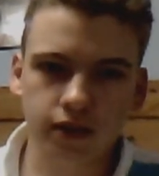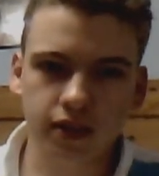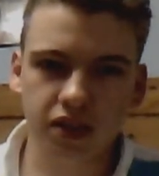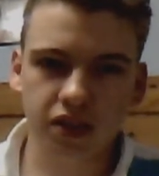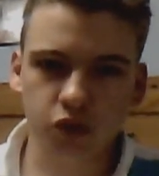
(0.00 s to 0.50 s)

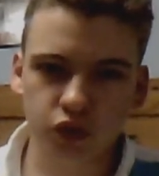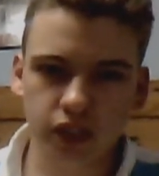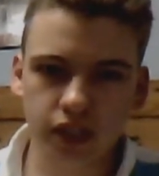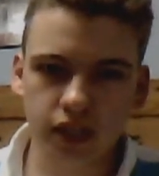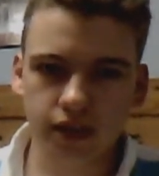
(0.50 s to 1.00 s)
then they
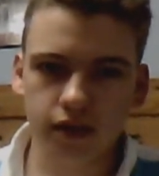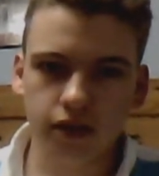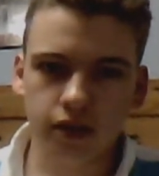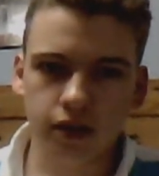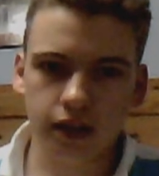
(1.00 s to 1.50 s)
retreat, and
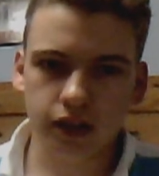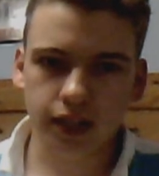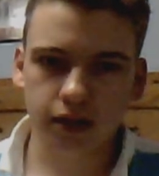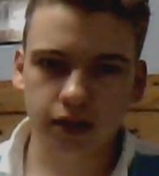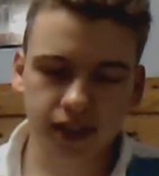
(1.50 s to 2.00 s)
then
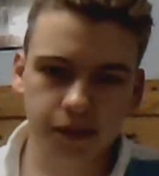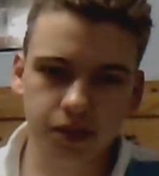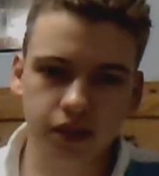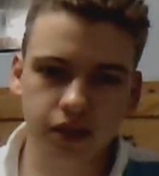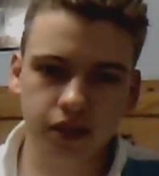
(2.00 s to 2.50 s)
Elekid
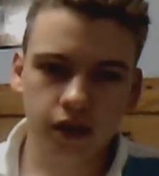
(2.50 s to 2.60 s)
snipes it.